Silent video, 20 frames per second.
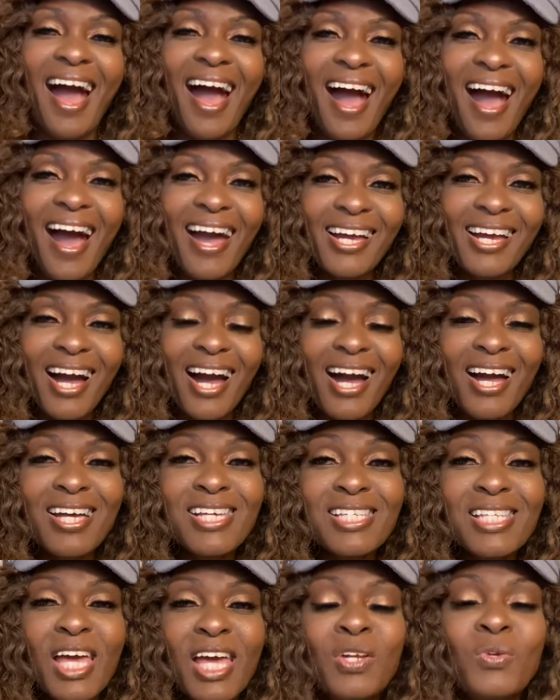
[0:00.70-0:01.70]
Hi
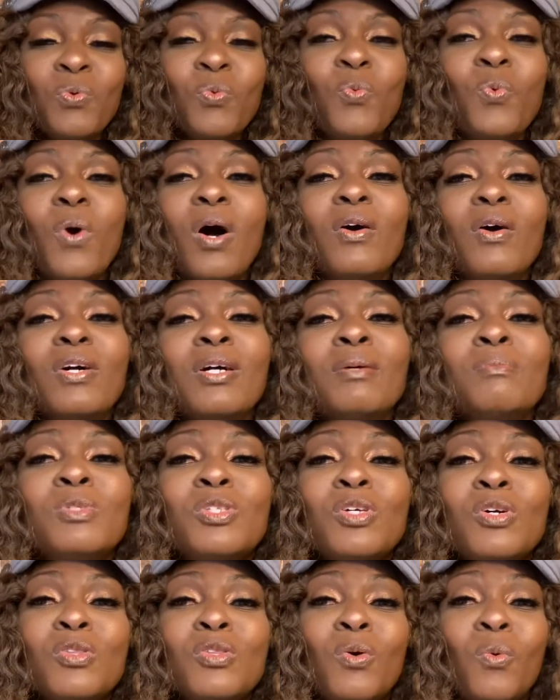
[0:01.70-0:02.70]
guys, and welcome
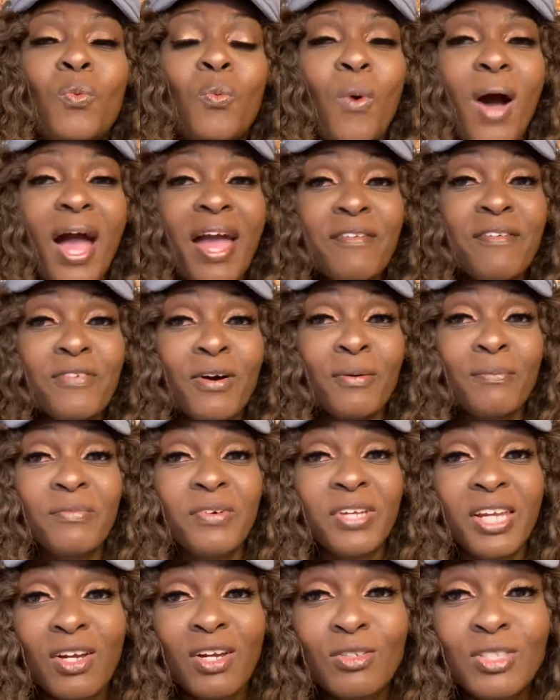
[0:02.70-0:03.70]
to the Wyfe Up
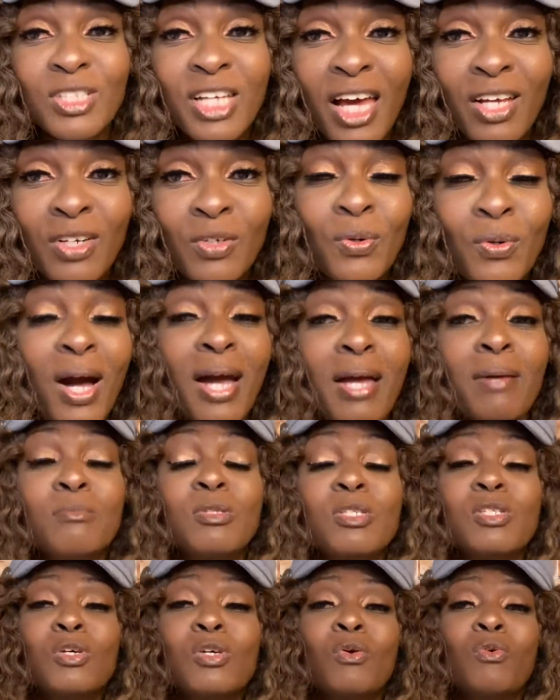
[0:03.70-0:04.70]
video channel. I am
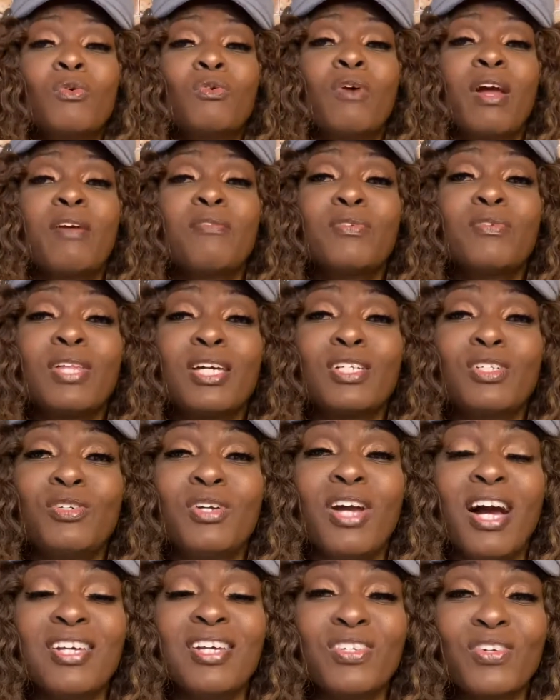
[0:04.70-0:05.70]
so grateful that you
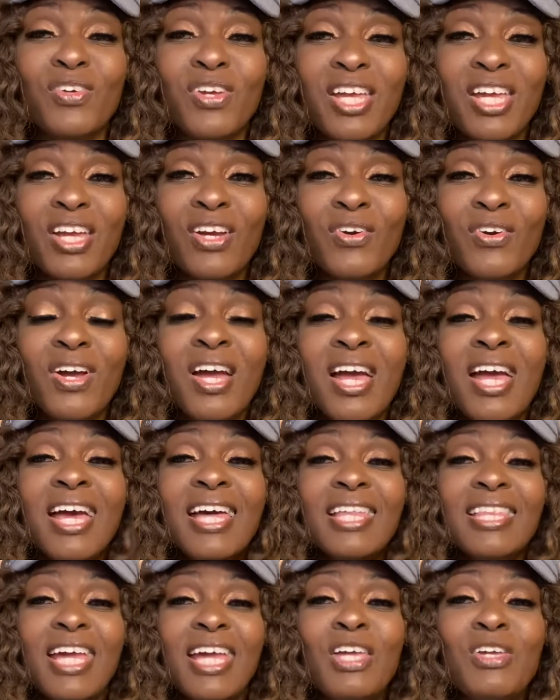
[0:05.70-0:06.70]
guys are here.
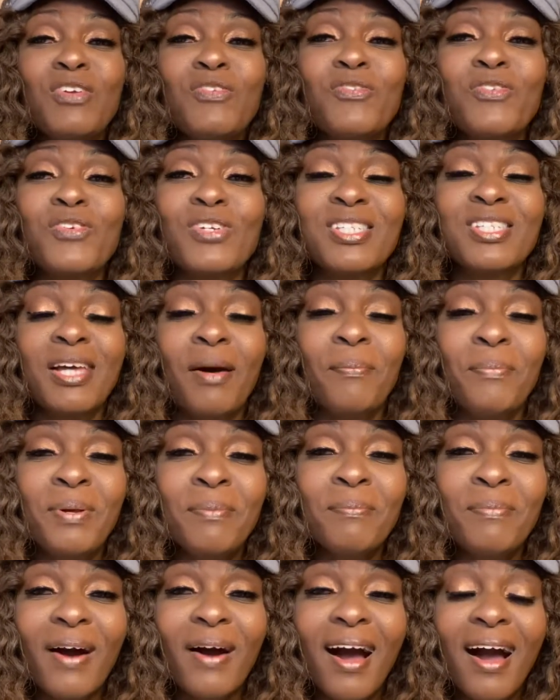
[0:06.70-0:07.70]
Thank you for stopping
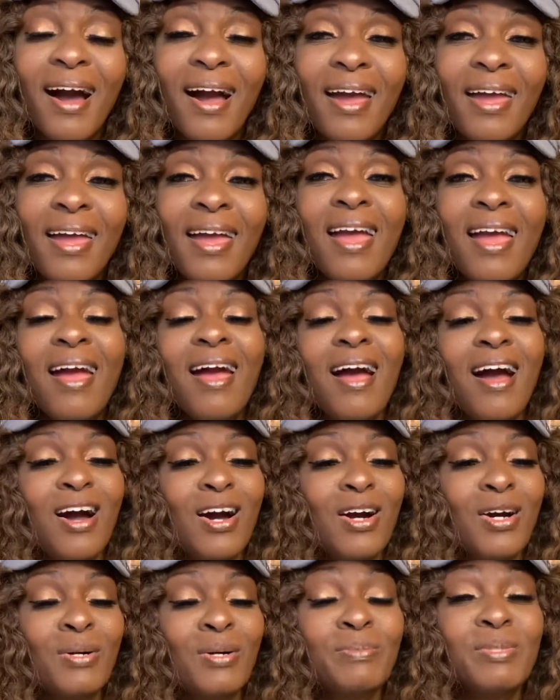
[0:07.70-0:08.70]
by.
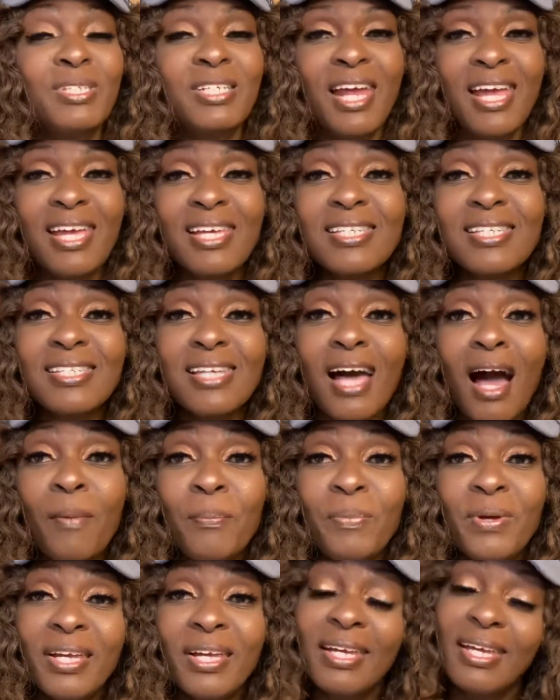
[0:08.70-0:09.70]
Today's
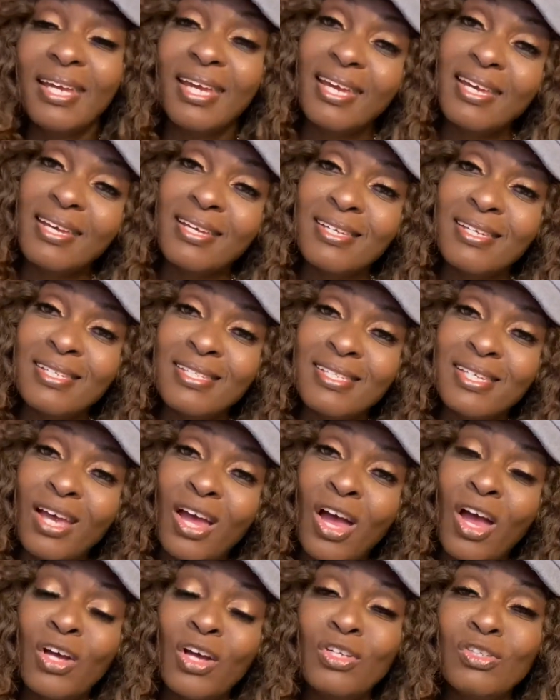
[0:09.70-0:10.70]
topic is,
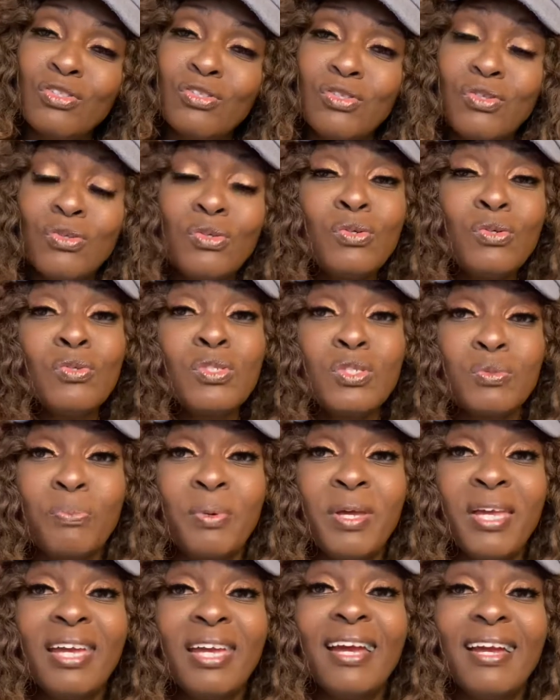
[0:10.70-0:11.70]
do you
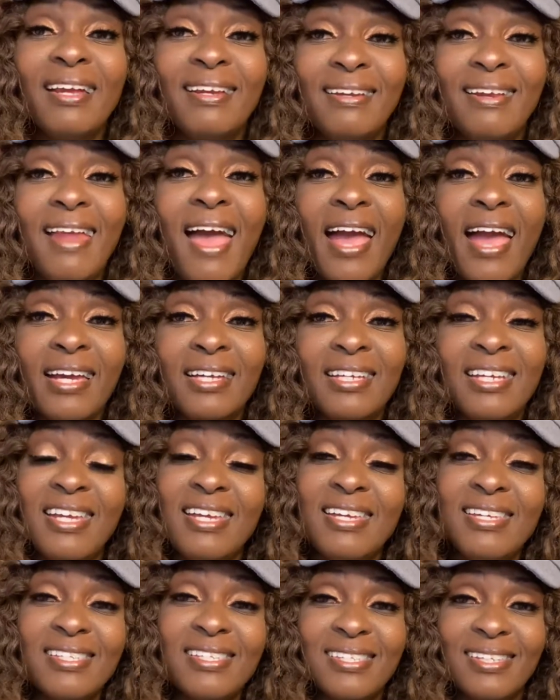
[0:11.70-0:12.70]
speak
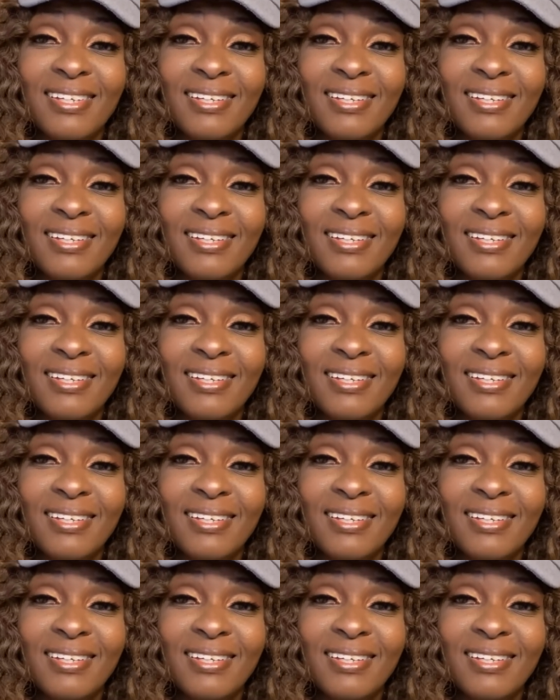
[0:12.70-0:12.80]
Naganese?